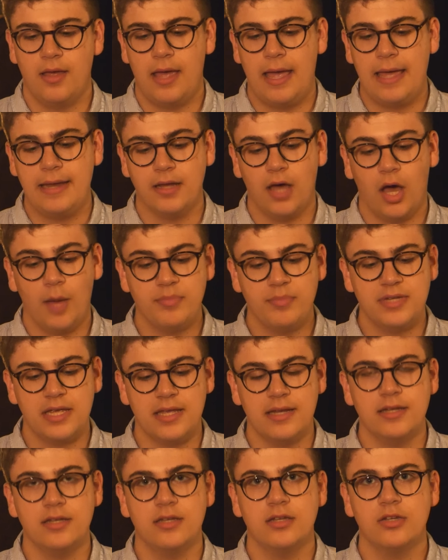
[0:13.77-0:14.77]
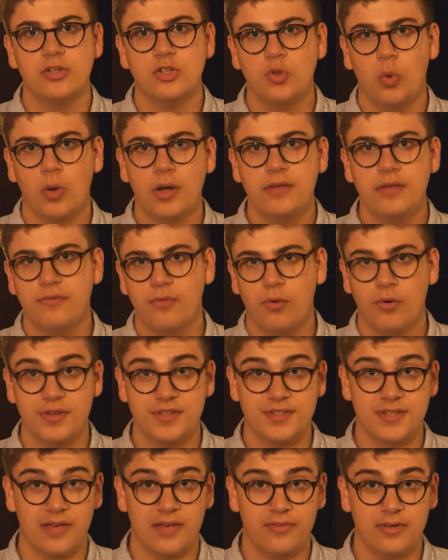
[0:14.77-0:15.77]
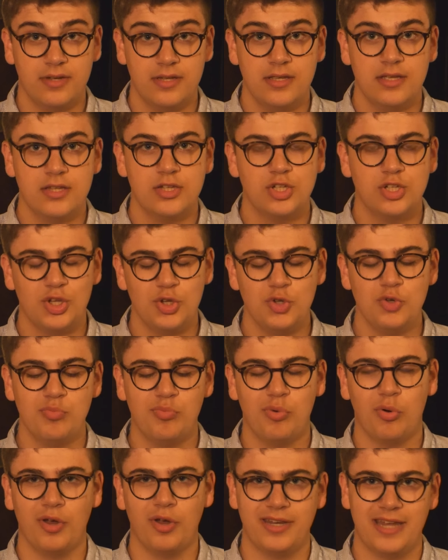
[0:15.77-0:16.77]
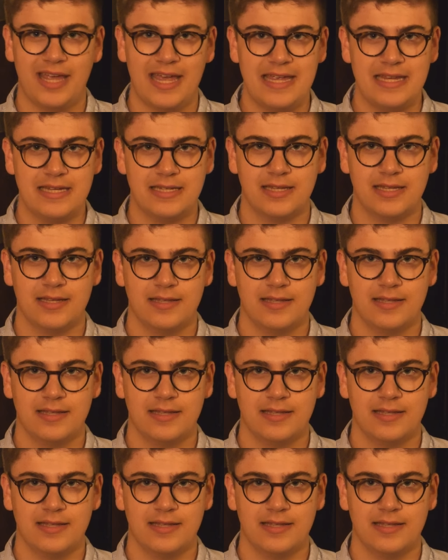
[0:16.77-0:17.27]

and updated 24-70 2.8.